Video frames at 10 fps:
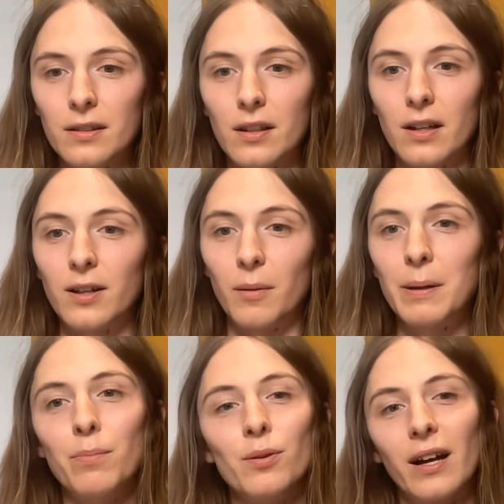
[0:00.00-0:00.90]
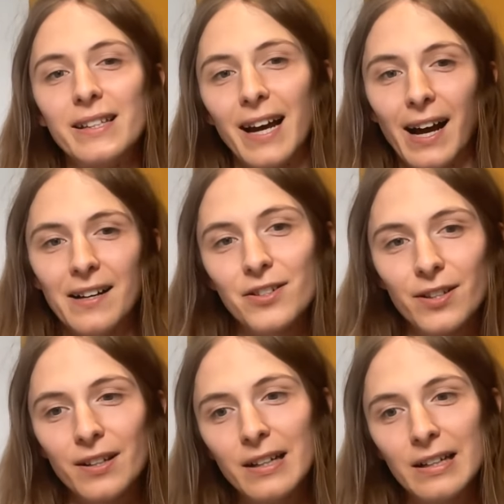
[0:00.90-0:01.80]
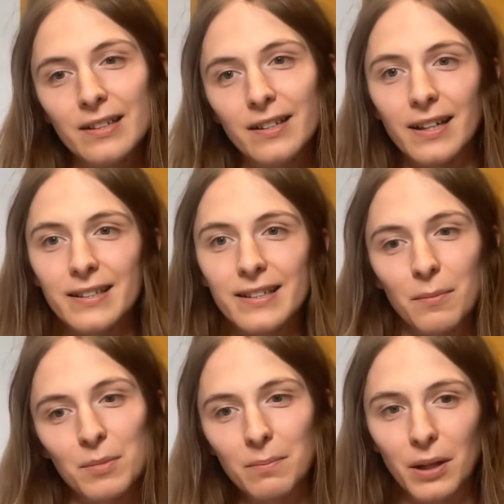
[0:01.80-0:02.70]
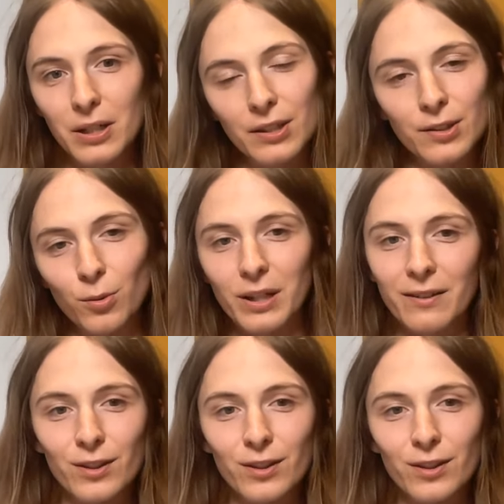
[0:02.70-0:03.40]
Like, are people attached to their step debuggers or whatever